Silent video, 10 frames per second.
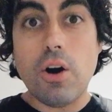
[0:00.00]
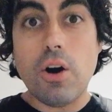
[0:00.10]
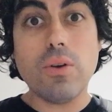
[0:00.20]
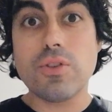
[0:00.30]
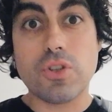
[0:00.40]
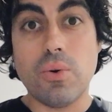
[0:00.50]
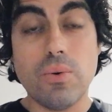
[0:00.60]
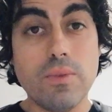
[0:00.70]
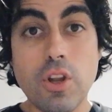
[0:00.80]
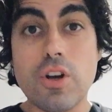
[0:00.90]

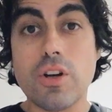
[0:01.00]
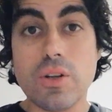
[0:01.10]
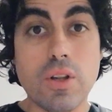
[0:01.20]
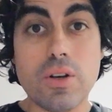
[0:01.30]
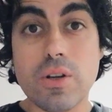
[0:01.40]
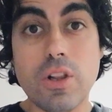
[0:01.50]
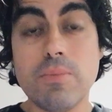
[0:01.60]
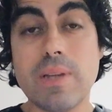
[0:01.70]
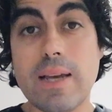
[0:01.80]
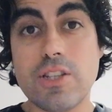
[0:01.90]
also, look at
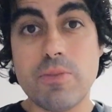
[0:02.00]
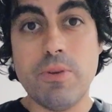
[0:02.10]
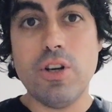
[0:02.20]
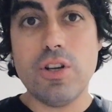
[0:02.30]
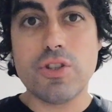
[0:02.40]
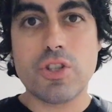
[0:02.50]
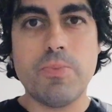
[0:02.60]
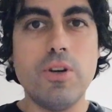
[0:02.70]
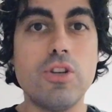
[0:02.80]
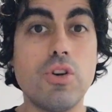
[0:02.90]
clubs like Spurs.
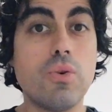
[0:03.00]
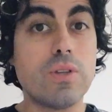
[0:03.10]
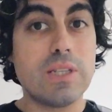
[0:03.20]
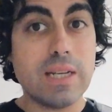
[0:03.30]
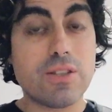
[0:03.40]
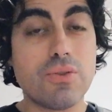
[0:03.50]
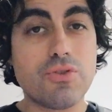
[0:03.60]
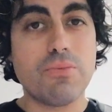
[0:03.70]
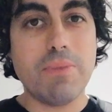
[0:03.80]
Spurs owe £600